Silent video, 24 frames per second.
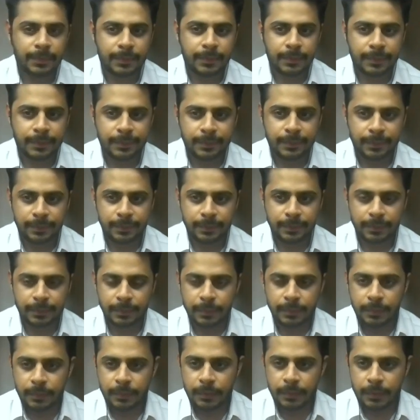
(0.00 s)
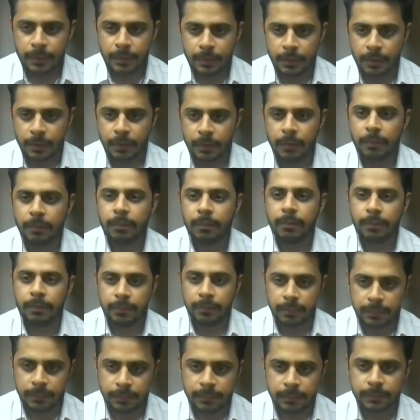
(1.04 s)

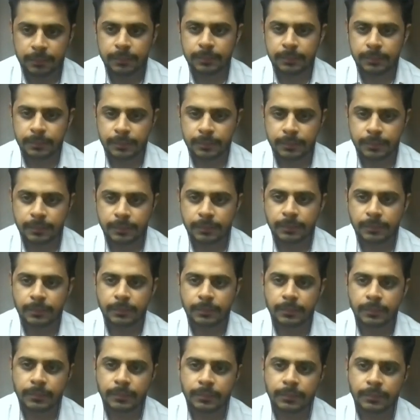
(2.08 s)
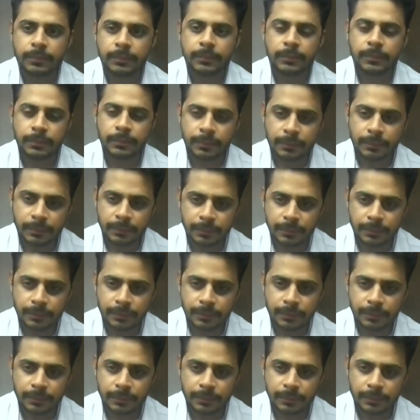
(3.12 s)
(silent)